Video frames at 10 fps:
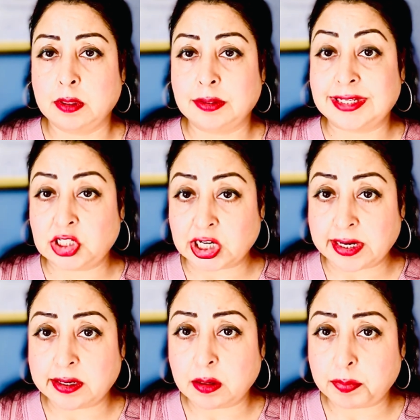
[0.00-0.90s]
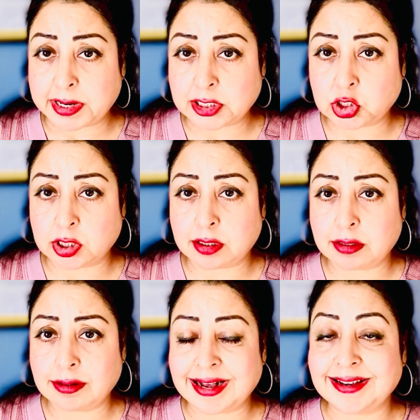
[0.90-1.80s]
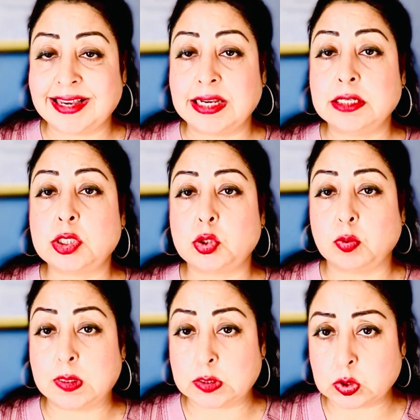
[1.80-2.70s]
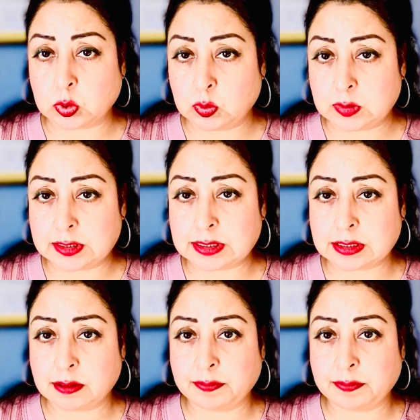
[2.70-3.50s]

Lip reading: the gentle pressure against your soles.